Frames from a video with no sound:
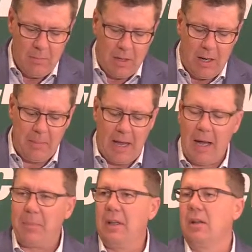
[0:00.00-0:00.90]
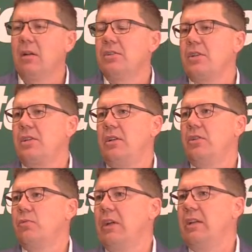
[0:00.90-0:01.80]
But I'm happy there is a
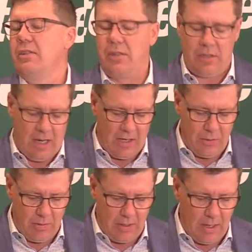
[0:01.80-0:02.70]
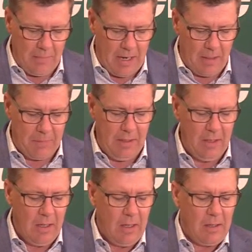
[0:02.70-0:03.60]
Seniors Week in Saskatchewan, and I'm
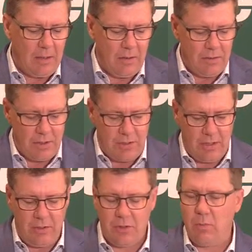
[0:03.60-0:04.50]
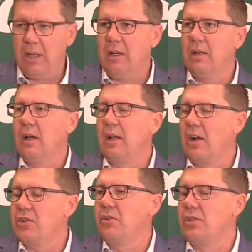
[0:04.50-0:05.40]
happy that there is a Seniors Week, a
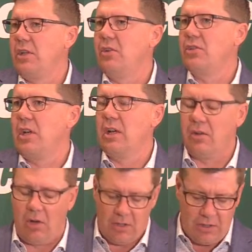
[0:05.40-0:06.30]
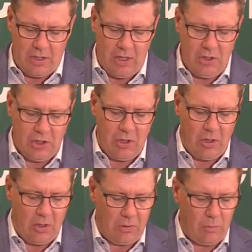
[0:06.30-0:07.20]
National Seniors Day across the nation
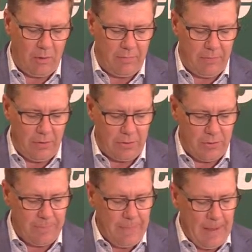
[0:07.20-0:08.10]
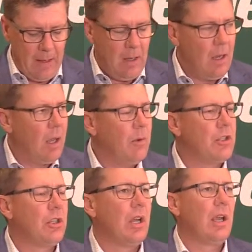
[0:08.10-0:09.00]
on October the 1st. And we
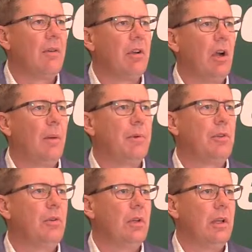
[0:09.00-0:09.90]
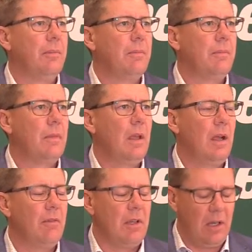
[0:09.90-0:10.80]
should every opportunity,
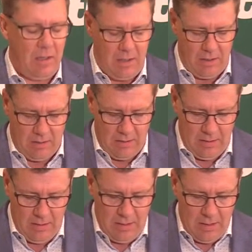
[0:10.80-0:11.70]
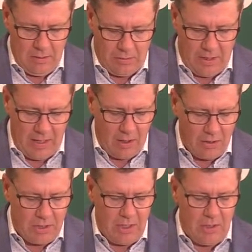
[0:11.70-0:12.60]
every day of the year, to thank
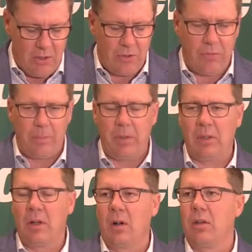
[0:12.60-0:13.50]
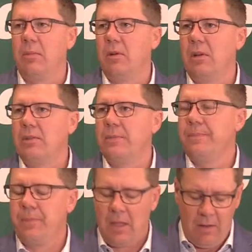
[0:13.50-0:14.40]
our seniors for building our communities,
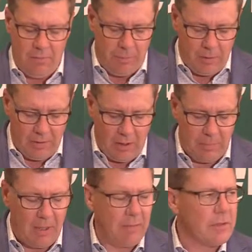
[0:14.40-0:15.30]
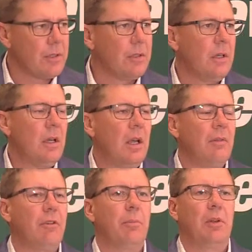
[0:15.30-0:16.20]
for building our province,
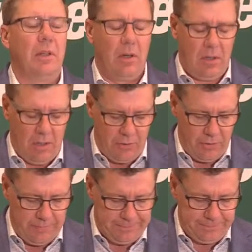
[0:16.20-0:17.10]
and for building our country.